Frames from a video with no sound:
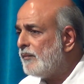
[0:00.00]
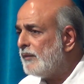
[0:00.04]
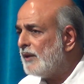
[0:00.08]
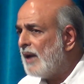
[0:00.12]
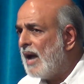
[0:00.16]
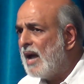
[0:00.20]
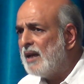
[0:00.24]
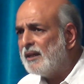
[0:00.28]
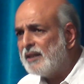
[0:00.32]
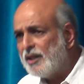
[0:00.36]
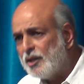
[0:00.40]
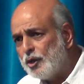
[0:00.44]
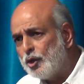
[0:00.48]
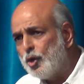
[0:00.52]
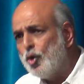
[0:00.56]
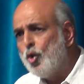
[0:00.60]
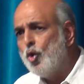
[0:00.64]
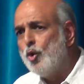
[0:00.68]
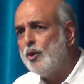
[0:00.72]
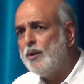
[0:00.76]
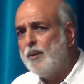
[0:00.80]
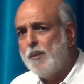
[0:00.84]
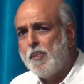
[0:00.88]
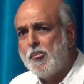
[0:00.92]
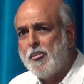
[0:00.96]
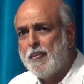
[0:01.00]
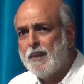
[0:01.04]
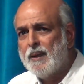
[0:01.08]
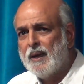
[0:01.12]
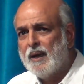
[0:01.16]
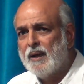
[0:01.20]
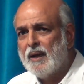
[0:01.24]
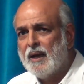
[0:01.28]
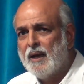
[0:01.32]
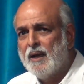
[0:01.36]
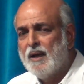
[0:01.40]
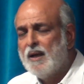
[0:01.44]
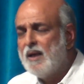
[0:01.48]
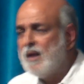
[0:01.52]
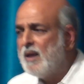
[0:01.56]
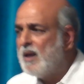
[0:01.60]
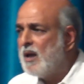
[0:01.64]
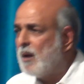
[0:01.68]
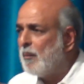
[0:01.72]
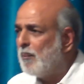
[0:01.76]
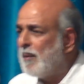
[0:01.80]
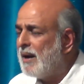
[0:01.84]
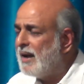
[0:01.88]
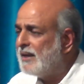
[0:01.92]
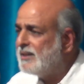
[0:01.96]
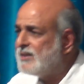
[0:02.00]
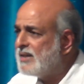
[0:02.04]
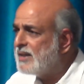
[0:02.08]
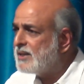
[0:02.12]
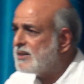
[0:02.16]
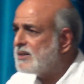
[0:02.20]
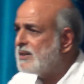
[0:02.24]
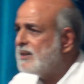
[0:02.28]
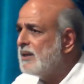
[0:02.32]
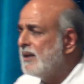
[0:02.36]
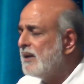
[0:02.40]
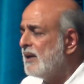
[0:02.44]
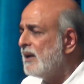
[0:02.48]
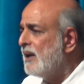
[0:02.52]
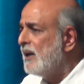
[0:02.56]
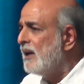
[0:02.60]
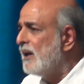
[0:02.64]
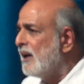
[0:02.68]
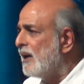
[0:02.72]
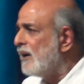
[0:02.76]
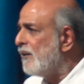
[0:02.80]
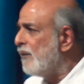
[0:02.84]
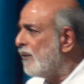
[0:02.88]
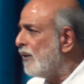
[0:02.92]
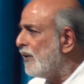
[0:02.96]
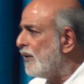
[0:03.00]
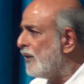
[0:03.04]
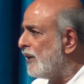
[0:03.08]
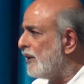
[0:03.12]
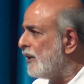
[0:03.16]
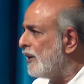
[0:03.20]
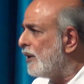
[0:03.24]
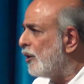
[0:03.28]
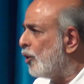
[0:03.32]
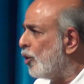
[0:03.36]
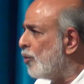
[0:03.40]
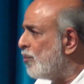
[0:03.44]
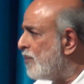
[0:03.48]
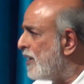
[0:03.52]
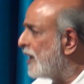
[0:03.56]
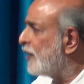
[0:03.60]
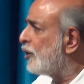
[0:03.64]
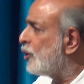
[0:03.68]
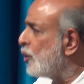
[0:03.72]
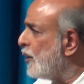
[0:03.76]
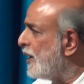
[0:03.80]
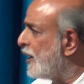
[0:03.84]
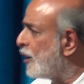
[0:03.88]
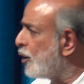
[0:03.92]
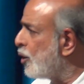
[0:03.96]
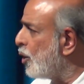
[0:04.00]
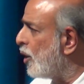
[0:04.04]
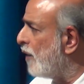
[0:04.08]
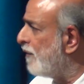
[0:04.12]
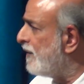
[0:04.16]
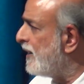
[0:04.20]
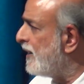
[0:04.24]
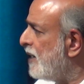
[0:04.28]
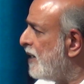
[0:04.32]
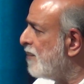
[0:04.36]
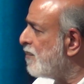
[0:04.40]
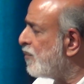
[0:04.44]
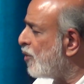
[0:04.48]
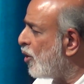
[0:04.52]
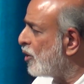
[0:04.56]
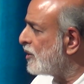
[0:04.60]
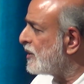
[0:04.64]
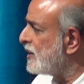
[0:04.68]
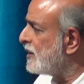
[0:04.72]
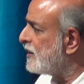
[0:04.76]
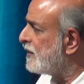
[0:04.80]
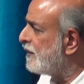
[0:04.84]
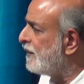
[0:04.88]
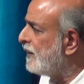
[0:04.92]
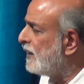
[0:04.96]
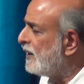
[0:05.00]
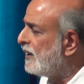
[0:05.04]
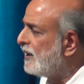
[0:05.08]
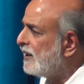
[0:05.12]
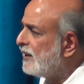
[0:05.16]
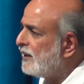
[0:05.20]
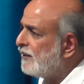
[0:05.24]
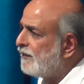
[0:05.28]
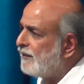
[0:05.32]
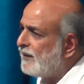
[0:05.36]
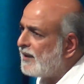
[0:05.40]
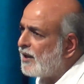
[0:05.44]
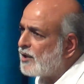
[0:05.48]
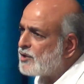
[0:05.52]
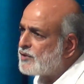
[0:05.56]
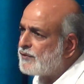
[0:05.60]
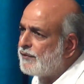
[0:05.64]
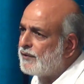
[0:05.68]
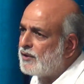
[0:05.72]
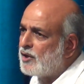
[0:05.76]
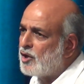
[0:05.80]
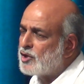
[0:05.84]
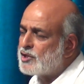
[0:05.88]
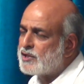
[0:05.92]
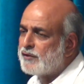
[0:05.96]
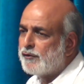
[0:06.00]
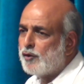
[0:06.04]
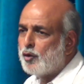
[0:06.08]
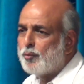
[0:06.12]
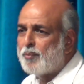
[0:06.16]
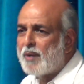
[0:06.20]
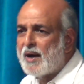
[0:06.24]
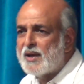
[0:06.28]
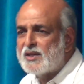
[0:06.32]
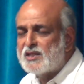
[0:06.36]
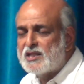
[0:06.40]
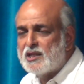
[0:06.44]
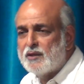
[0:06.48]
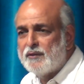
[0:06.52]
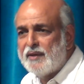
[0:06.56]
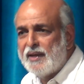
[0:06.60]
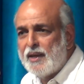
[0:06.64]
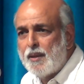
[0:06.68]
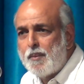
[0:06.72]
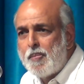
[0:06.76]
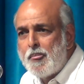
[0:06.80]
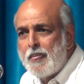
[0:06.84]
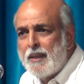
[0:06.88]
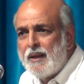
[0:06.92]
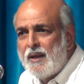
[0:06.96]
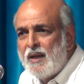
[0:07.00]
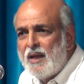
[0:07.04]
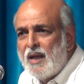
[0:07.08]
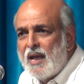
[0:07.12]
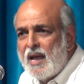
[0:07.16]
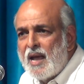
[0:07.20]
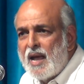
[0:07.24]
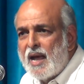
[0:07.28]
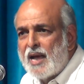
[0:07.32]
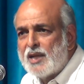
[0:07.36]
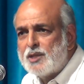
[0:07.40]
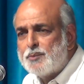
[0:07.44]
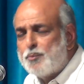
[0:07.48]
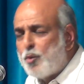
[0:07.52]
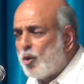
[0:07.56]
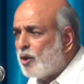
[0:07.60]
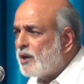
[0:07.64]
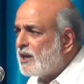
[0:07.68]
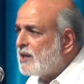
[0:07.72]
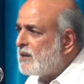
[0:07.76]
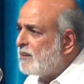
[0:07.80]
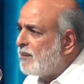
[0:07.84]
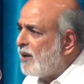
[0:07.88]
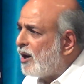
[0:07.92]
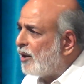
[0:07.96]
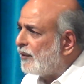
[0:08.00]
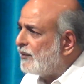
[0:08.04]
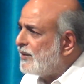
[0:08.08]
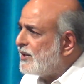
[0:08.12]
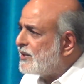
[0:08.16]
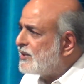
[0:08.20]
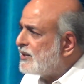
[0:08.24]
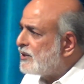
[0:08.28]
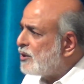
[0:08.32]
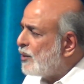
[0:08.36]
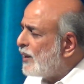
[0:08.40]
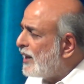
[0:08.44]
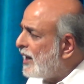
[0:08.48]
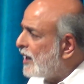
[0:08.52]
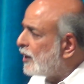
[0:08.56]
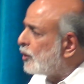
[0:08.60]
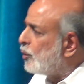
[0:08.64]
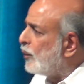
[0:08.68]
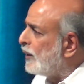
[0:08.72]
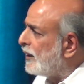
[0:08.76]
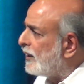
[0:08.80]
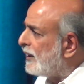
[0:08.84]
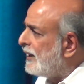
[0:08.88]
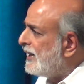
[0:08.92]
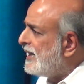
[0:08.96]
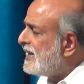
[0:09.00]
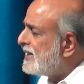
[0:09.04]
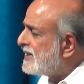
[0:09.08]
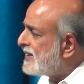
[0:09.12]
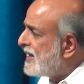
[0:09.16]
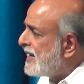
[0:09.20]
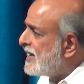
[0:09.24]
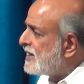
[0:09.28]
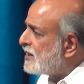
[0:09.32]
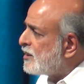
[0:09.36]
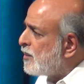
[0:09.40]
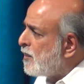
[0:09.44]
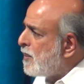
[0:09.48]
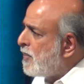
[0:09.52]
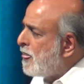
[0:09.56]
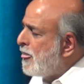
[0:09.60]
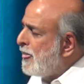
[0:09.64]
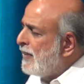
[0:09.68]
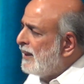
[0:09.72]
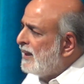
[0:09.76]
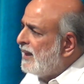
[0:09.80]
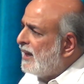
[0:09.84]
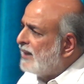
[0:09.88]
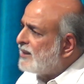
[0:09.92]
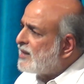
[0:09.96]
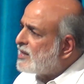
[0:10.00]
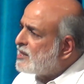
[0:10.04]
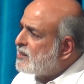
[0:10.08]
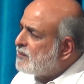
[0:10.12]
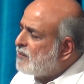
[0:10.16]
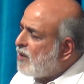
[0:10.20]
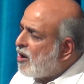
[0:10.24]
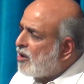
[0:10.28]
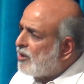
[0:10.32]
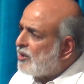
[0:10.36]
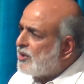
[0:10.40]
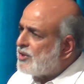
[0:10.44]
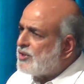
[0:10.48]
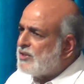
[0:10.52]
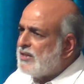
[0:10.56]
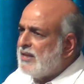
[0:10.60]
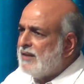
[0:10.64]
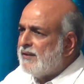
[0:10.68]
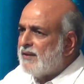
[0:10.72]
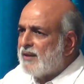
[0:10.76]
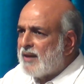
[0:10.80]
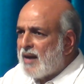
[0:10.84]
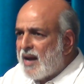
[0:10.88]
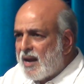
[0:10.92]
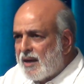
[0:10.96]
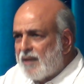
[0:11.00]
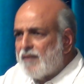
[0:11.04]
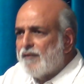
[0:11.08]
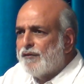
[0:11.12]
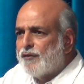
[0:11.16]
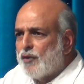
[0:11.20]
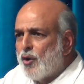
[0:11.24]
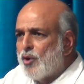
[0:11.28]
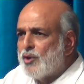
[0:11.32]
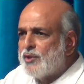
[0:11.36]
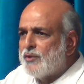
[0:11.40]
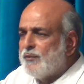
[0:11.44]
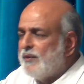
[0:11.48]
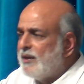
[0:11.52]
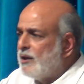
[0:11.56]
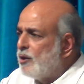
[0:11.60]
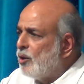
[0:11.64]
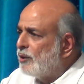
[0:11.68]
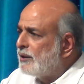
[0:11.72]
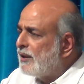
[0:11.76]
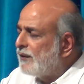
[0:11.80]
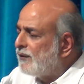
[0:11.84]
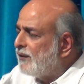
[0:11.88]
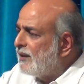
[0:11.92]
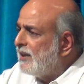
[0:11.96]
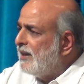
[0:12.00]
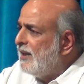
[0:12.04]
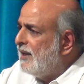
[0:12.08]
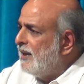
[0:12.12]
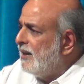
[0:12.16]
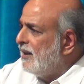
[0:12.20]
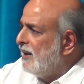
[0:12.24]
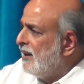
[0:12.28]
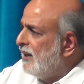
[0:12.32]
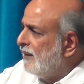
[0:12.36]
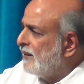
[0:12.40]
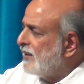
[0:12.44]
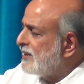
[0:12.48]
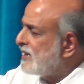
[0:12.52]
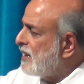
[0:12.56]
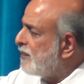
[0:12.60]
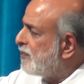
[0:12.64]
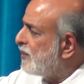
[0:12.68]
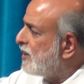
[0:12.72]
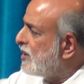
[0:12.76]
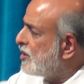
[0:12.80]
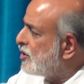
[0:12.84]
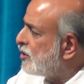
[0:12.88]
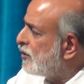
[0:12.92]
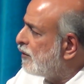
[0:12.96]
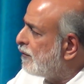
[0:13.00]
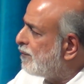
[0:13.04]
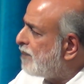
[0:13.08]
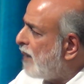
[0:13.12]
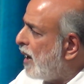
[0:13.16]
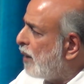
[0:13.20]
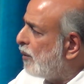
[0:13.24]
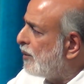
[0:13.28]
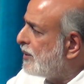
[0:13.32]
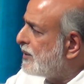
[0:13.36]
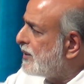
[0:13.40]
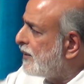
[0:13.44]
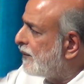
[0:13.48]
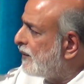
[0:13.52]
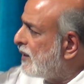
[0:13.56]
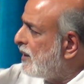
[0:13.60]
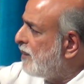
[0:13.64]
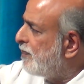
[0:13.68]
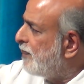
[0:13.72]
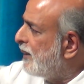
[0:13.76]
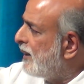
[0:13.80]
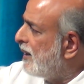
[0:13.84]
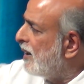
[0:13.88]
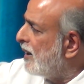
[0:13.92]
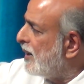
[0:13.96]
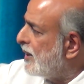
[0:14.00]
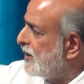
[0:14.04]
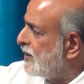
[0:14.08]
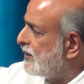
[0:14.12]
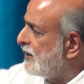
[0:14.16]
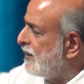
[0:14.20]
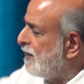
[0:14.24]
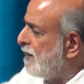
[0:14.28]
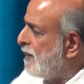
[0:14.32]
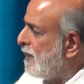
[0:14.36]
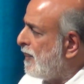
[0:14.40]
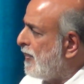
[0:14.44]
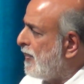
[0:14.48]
I'll conclude by just Umberto Eco, a important philosopher who passed away, has spoken about this so eloquently. He says, in a democracy there are, of course, we know the separation of powers, the three pillars.